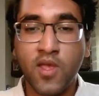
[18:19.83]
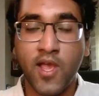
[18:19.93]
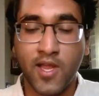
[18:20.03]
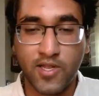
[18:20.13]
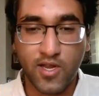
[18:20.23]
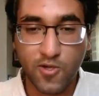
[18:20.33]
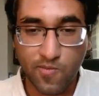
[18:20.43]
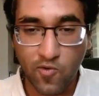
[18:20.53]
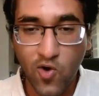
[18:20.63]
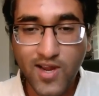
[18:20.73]
and
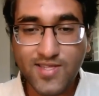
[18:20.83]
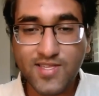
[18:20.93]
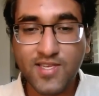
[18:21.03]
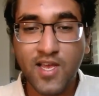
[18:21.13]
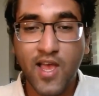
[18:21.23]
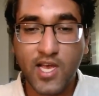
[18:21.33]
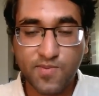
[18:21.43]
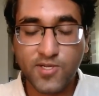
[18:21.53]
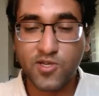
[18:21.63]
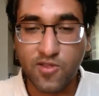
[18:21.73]
human rights,
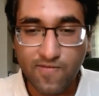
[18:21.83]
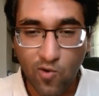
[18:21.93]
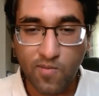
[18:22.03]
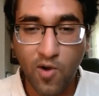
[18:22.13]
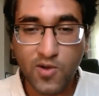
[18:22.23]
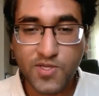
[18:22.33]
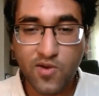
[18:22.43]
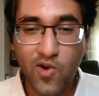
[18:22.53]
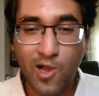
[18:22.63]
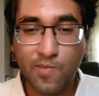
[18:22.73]
especially in the foreign
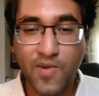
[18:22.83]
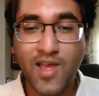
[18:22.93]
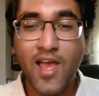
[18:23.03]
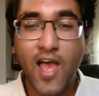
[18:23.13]
policy realm,